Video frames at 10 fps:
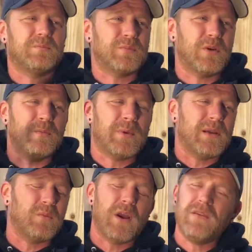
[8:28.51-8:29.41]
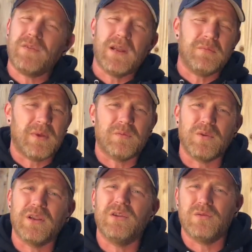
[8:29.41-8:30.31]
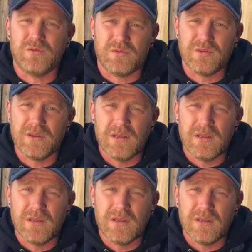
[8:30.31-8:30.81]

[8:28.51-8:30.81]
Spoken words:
propane, whatever them man want to use.